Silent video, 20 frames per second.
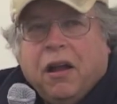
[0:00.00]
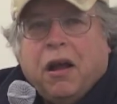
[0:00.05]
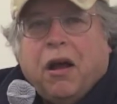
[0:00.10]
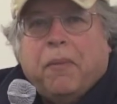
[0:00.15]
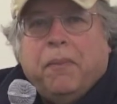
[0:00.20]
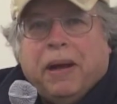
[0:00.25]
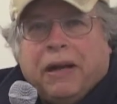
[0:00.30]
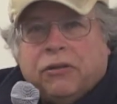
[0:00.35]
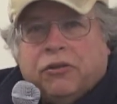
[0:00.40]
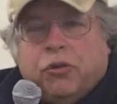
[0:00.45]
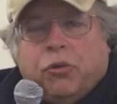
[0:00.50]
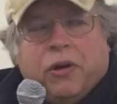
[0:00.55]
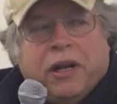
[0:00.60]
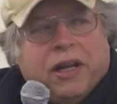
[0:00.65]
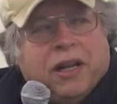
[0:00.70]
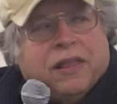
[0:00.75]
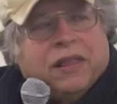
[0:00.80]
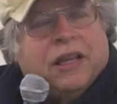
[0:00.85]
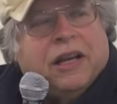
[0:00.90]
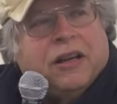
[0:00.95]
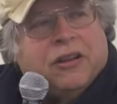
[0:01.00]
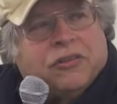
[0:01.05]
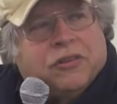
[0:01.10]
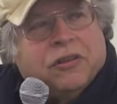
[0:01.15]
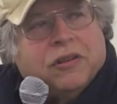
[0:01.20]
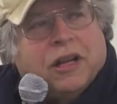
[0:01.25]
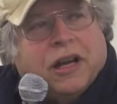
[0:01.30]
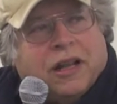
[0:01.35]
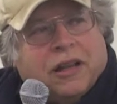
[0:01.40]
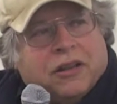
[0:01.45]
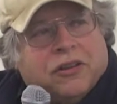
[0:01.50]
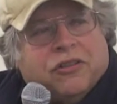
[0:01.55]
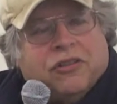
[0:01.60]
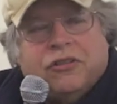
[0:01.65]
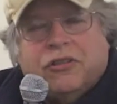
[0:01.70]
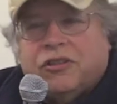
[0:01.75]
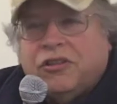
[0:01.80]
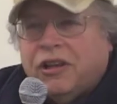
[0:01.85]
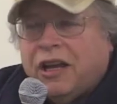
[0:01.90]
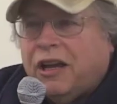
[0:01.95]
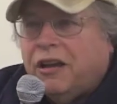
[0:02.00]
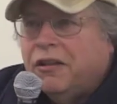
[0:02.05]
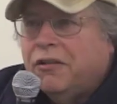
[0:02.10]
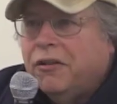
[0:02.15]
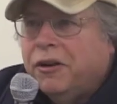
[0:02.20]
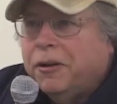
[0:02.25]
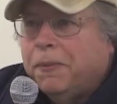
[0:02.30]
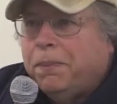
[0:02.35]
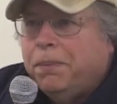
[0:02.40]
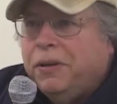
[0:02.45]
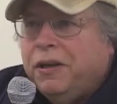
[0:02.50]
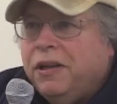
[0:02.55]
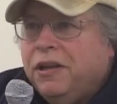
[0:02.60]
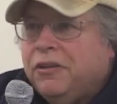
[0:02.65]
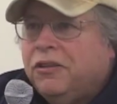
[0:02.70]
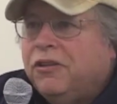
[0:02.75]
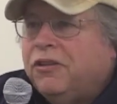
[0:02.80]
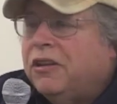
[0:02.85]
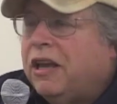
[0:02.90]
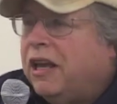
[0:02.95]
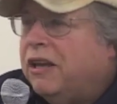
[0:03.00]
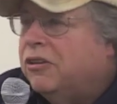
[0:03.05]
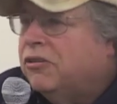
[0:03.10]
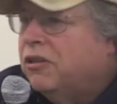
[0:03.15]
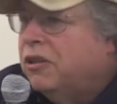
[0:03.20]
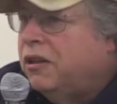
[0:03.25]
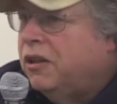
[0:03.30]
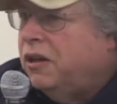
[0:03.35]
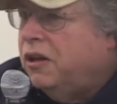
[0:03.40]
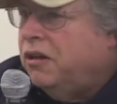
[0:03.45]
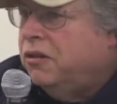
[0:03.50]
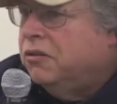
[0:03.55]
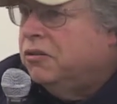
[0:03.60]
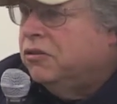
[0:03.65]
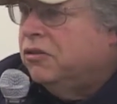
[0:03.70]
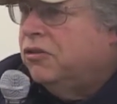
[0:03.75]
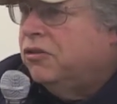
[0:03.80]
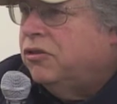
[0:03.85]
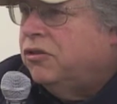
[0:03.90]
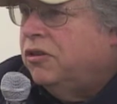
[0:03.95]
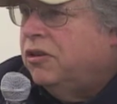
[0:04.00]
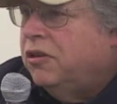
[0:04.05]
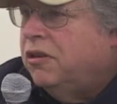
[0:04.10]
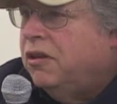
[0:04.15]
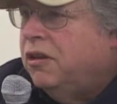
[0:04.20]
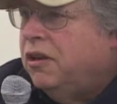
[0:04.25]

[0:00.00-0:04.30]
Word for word: about $20,000 in salary apiece as loans